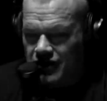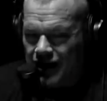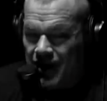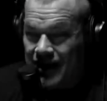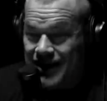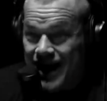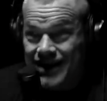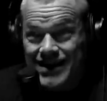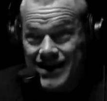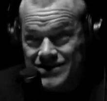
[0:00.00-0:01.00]
I might not
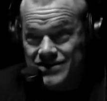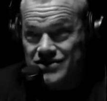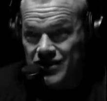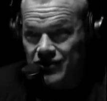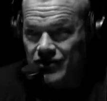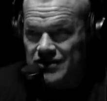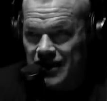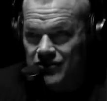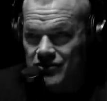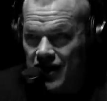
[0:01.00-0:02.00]
necessarily
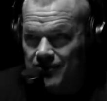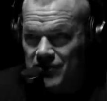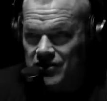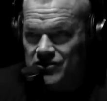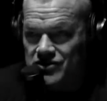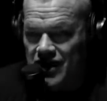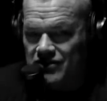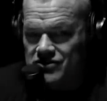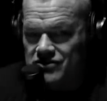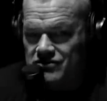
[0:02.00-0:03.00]
tell you that because
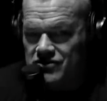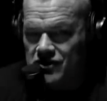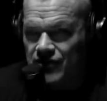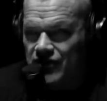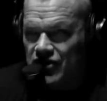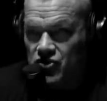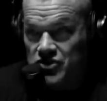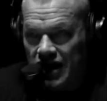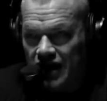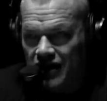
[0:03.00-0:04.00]
that's something that you
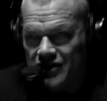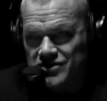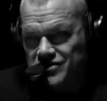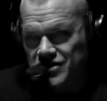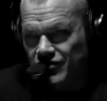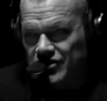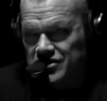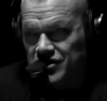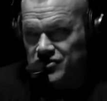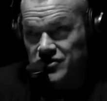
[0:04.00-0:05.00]
can't necessarily
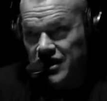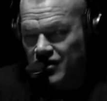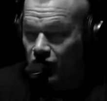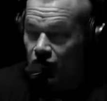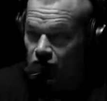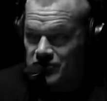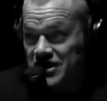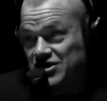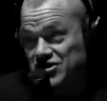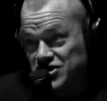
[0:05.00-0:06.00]
change. You can't go home,
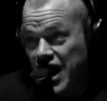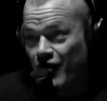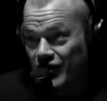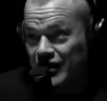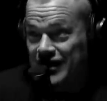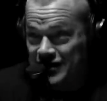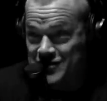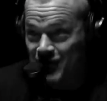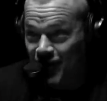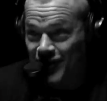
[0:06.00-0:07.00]
take a shower, and get
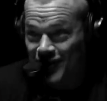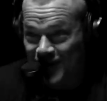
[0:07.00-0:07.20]
smarter,